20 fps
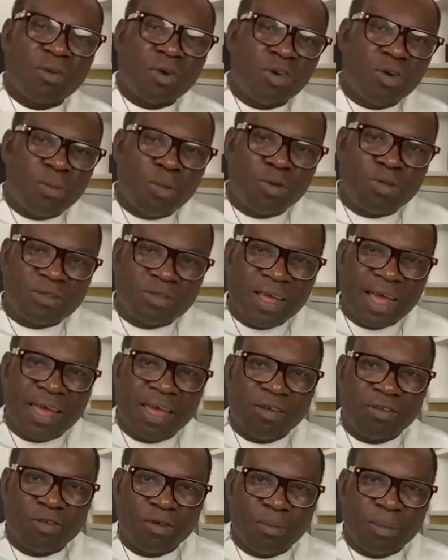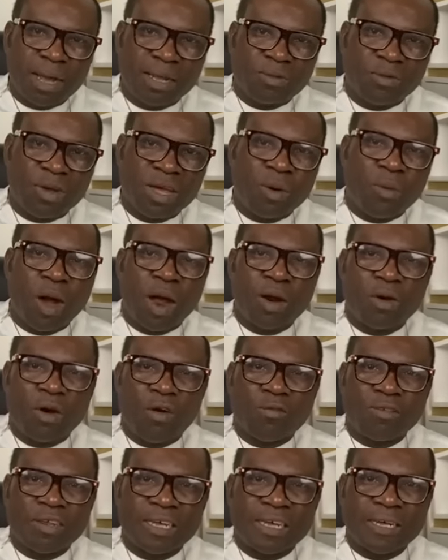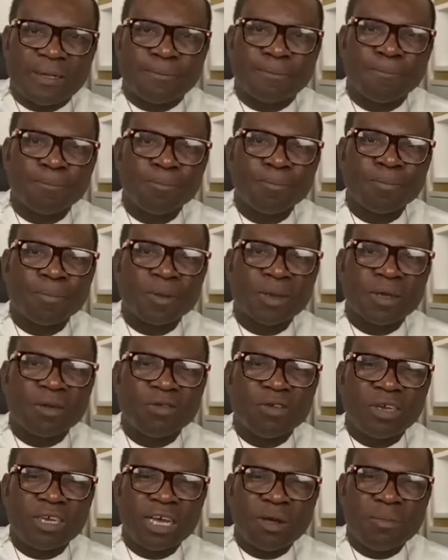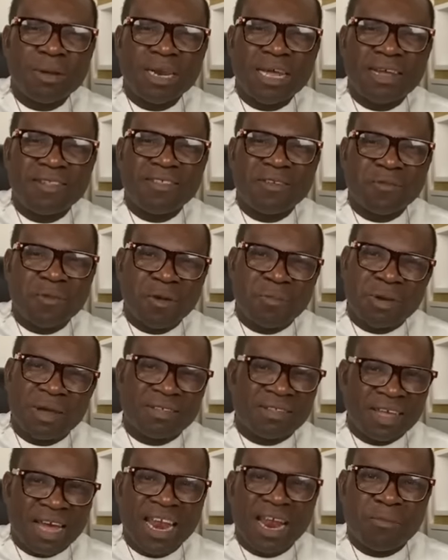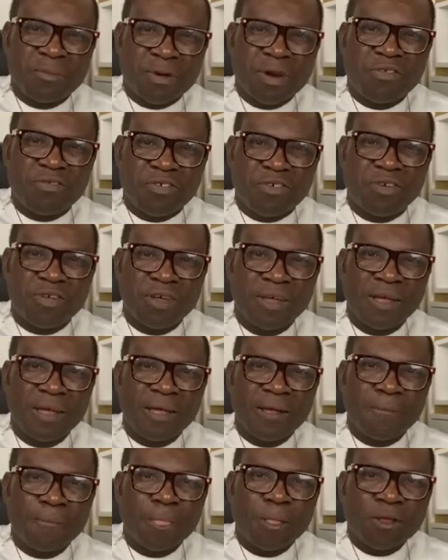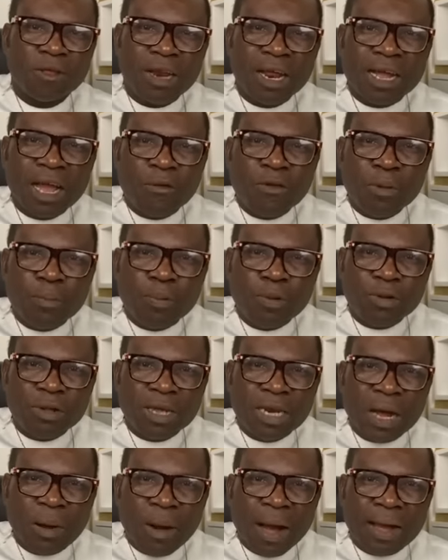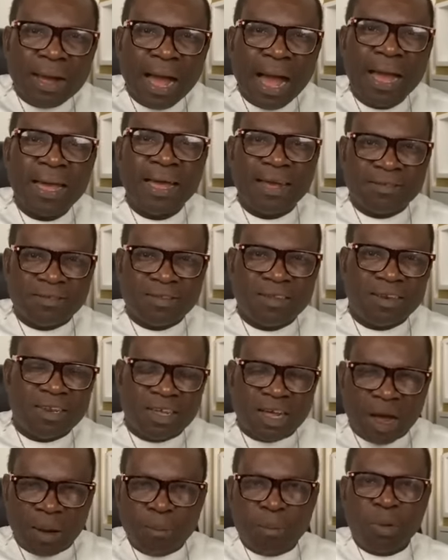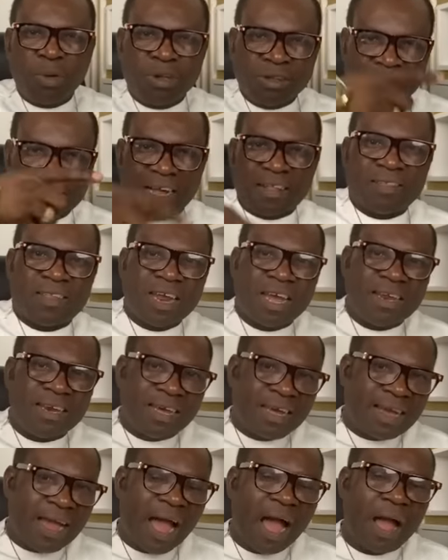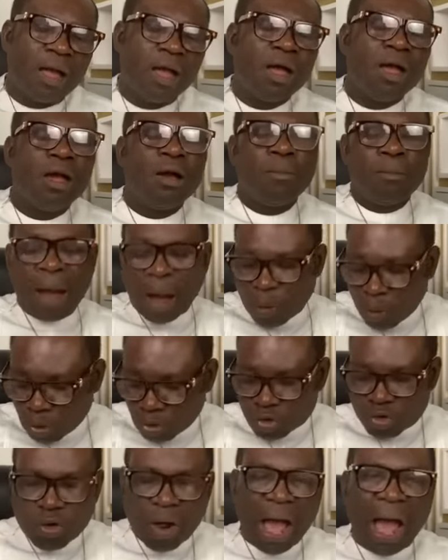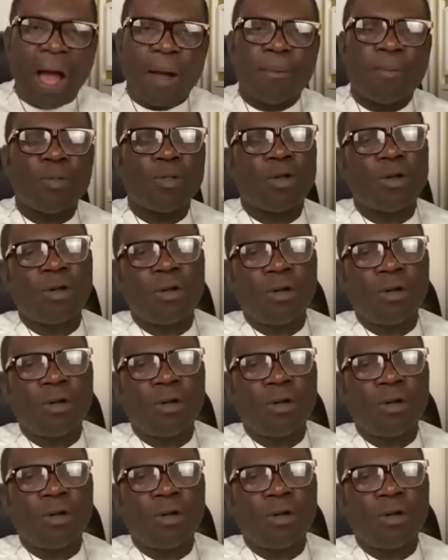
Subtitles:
Kajobo, thank you so much. Well, you're one of the social media team members and I'm grateful. So then, can we put in our car? Yes, you can put this yantra in the car. But I will draw.